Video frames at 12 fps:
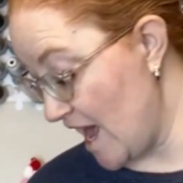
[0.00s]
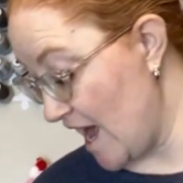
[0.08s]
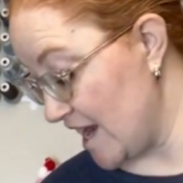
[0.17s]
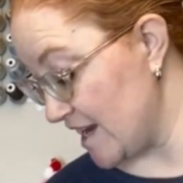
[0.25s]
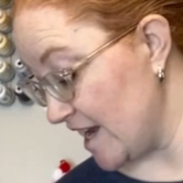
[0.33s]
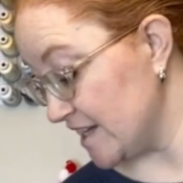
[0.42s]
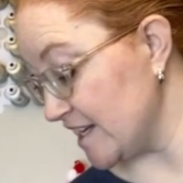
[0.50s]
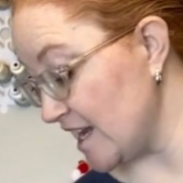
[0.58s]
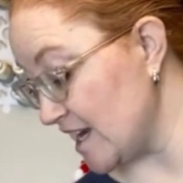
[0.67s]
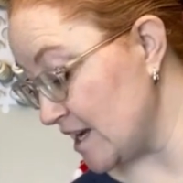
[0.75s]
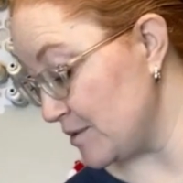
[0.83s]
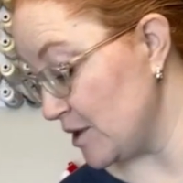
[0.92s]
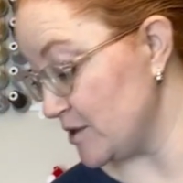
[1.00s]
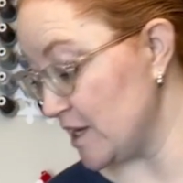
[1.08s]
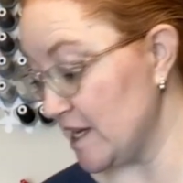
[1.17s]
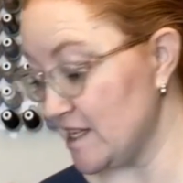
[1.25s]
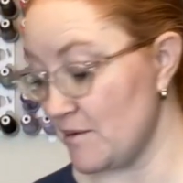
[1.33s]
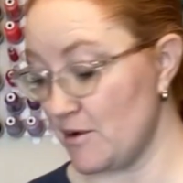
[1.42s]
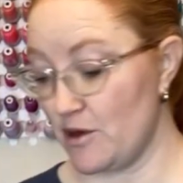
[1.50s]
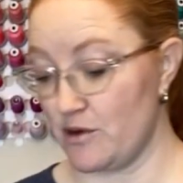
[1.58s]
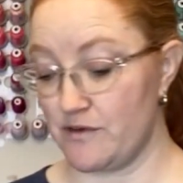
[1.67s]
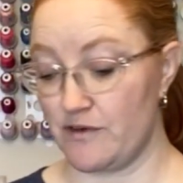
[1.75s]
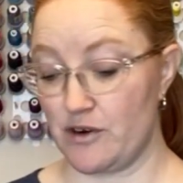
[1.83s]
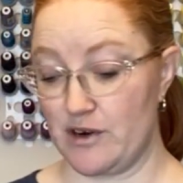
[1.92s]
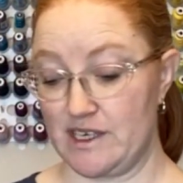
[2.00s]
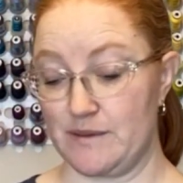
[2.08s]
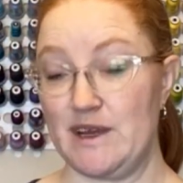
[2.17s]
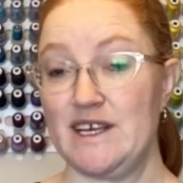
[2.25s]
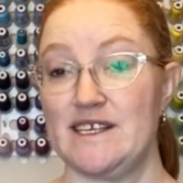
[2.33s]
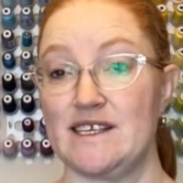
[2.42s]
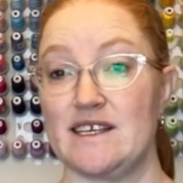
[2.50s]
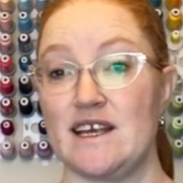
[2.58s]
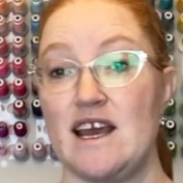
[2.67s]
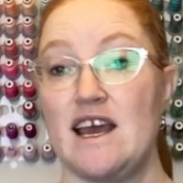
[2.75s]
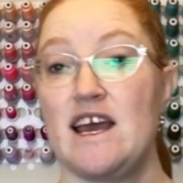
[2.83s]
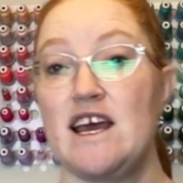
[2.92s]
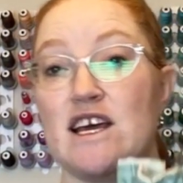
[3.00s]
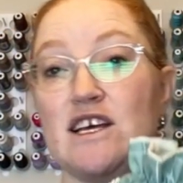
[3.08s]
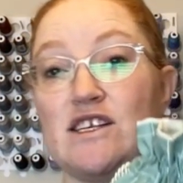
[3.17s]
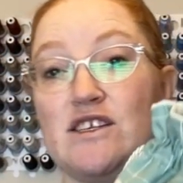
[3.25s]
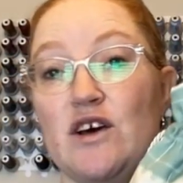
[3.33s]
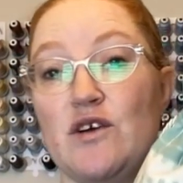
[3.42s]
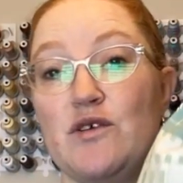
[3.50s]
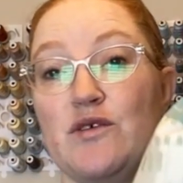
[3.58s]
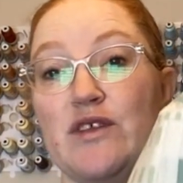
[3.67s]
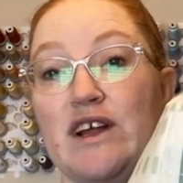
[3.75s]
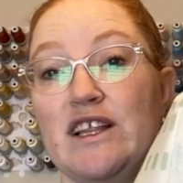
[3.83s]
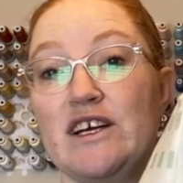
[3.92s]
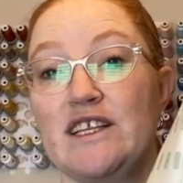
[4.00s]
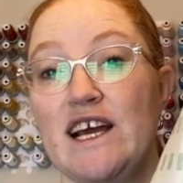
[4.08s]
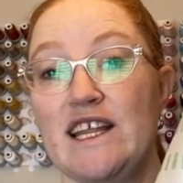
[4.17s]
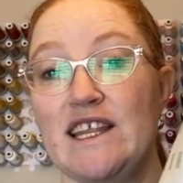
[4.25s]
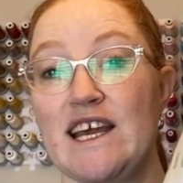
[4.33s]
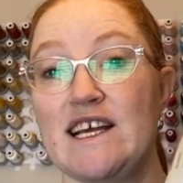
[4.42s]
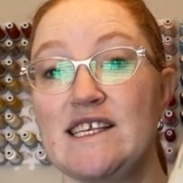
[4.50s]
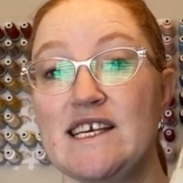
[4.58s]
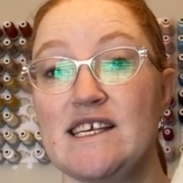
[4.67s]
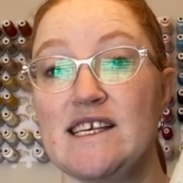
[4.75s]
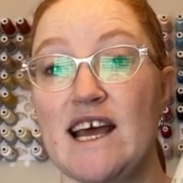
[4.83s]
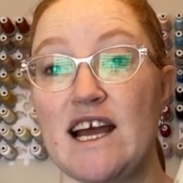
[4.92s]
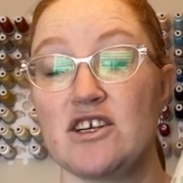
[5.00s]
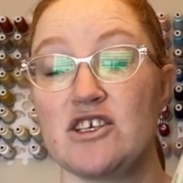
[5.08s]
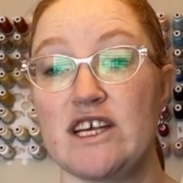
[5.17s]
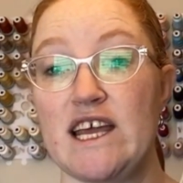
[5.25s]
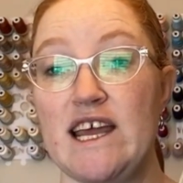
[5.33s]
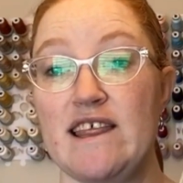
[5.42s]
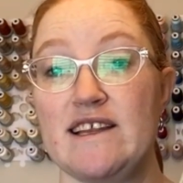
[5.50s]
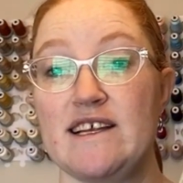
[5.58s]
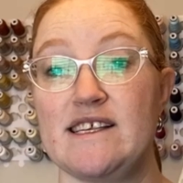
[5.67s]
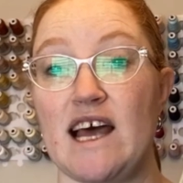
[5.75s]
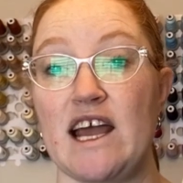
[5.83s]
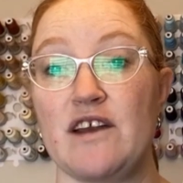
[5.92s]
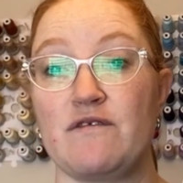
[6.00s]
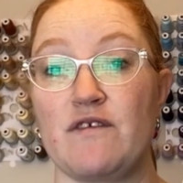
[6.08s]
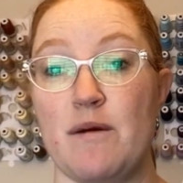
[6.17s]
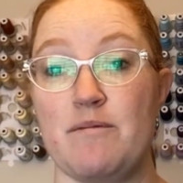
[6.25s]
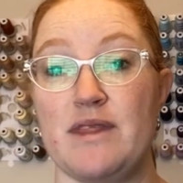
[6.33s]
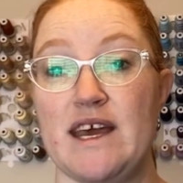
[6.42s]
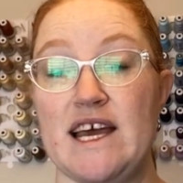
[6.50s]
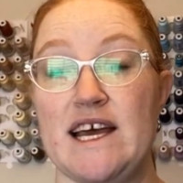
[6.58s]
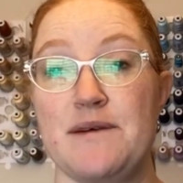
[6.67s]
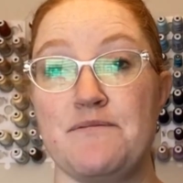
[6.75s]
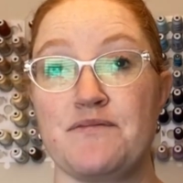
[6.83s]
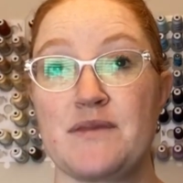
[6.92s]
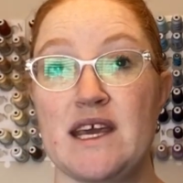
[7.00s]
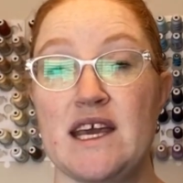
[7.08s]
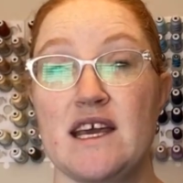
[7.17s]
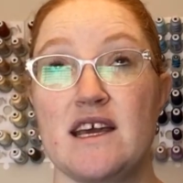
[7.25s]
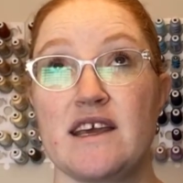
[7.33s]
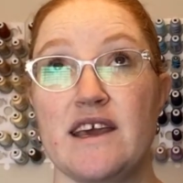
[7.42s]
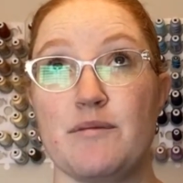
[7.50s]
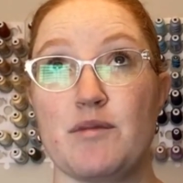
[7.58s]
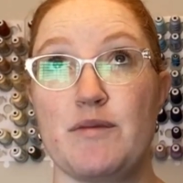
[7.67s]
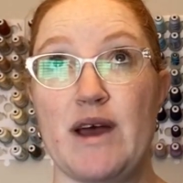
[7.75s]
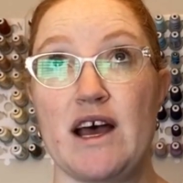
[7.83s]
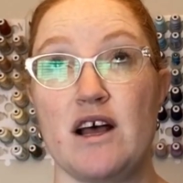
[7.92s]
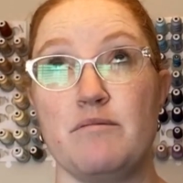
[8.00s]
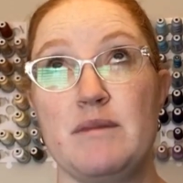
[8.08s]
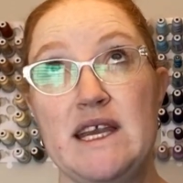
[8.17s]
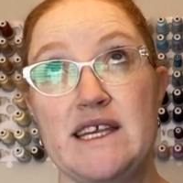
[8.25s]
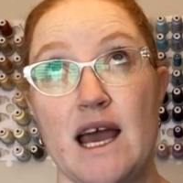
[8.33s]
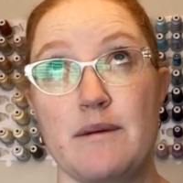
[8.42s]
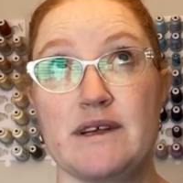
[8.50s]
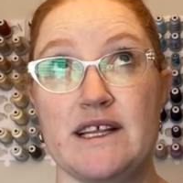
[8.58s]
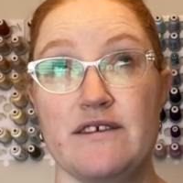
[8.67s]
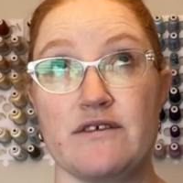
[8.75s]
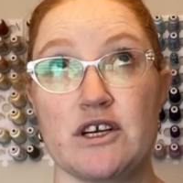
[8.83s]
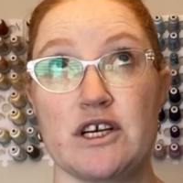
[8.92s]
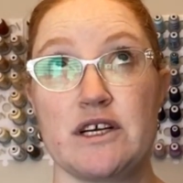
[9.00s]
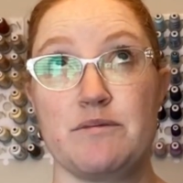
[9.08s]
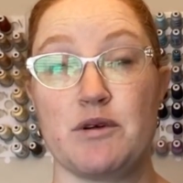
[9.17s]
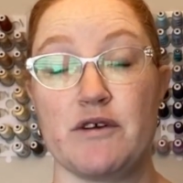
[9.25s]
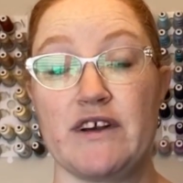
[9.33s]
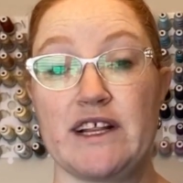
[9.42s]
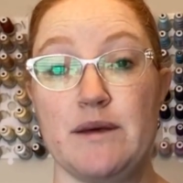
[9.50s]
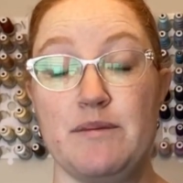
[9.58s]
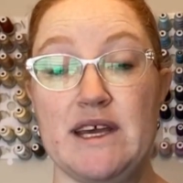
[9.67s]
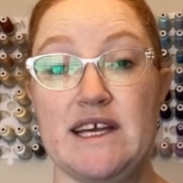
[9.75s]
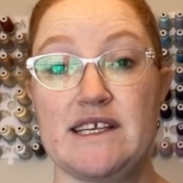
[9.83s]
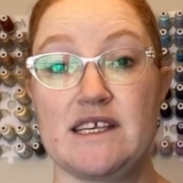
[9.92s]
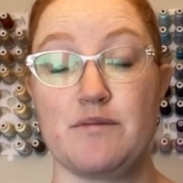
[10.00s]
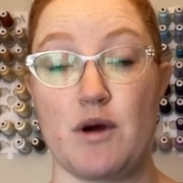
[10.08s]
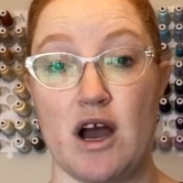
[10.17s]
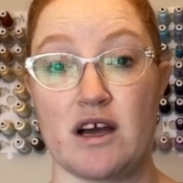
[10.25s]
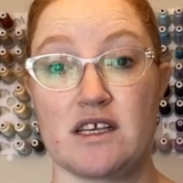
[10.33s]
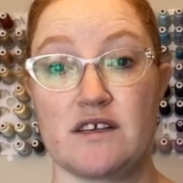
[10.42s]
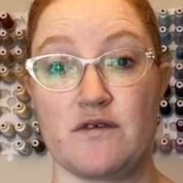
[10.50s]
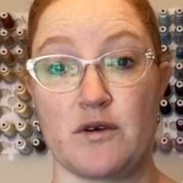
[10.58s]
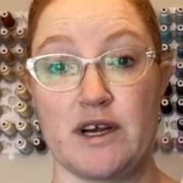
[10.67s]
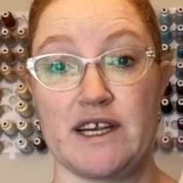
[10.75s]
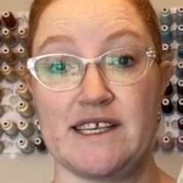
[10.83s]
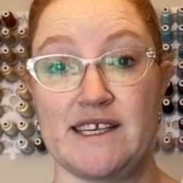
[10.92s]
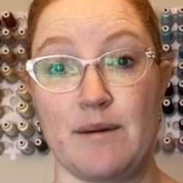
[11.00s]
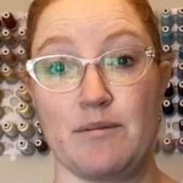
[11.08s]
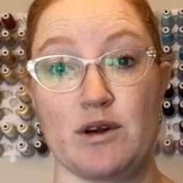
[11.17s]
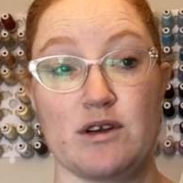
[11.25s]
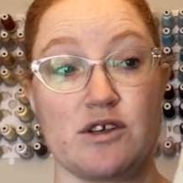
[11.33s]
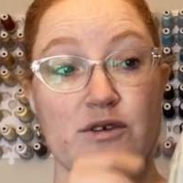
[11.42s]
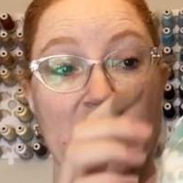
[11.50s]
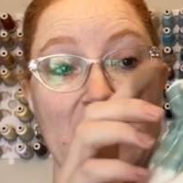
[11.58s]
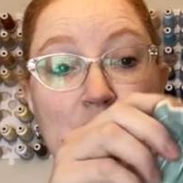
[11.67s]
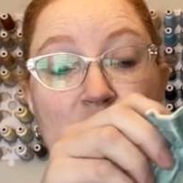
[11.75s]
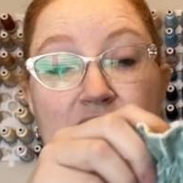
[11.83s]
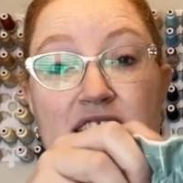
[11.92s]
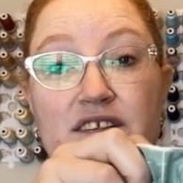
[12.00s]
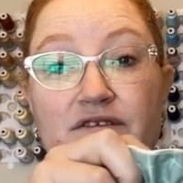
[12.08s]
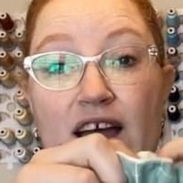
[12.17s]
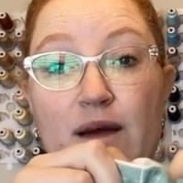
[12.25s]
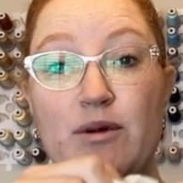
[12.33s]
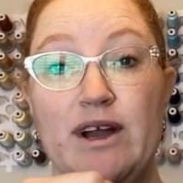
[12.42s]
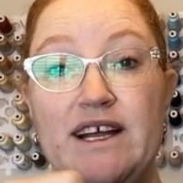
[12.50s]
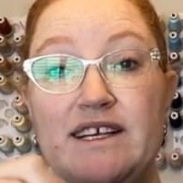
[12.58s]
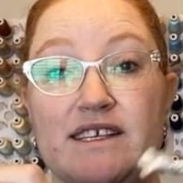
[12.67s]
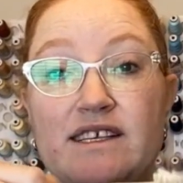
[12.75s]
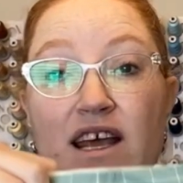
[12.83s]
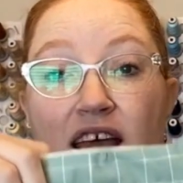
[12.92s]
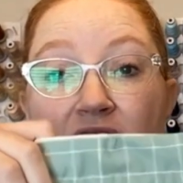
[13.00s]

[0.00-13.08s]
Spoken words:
and I did end up using some of those for Christmas. So they look like this. This is actually the design from the Kimberbell Me Time Delivered Perfectly Pieced box for December. So it came with these fabrics